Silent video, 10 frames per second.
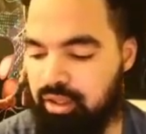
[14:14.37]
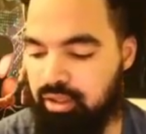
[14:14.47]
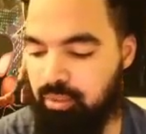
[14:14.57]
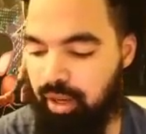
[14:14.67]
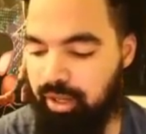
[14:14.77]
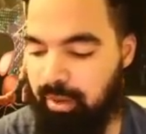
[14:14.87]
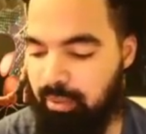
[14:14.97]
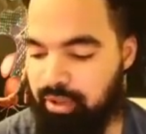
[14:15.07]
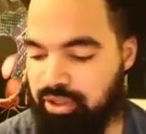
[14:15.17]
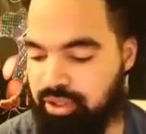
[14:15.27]
rank my
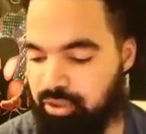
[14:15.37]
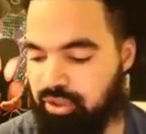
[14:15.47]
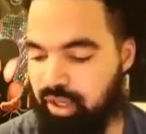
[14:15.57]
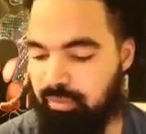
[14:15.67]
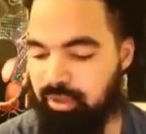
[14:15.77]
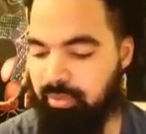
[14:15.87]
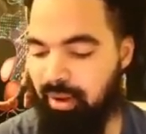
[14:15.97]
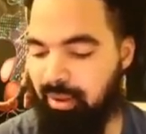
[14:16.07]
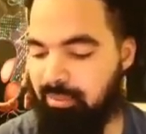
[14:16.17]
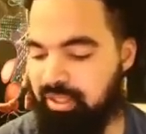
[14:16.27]
Winter Soldier up, but the
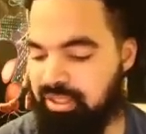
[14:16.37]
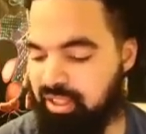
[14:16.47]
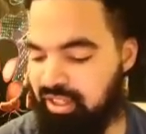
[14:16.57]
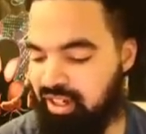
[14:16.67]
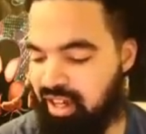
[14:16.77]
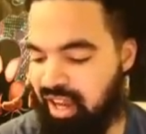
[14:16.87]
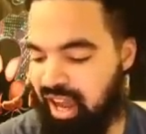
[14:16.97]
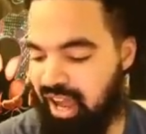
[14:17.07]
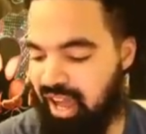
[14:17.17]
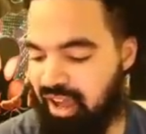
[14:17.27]
problem is here
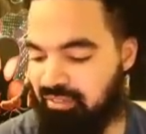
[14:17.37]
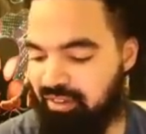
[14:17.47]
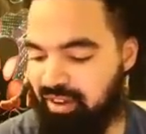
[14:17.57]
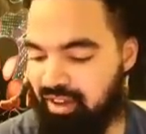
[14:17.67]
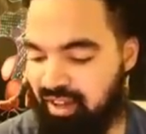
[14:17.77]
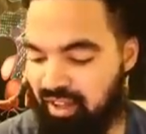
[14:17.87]
I have